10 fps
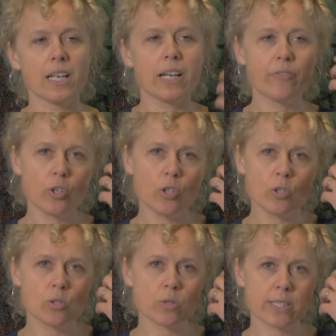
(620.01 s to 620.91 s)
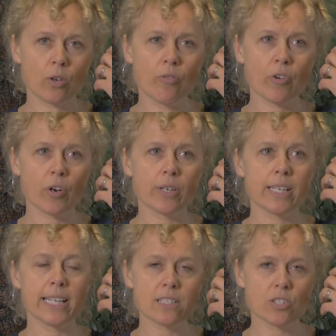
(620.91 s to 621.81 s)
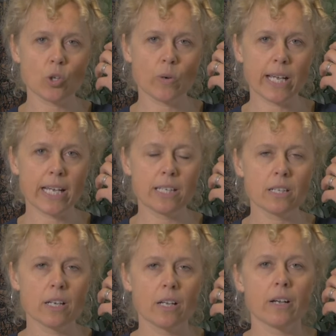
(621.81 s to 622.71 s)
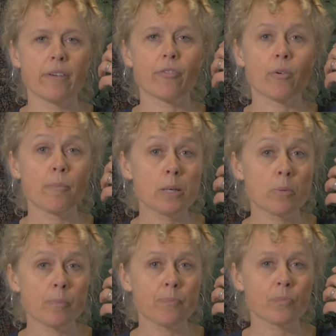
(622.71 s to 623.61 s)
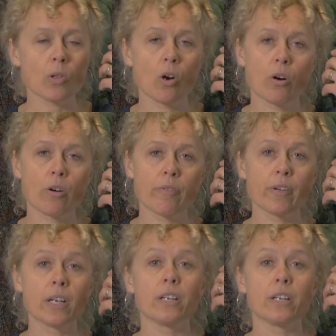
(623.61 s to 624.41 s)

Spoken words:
If you use your cell phone next to your head for a minimum of,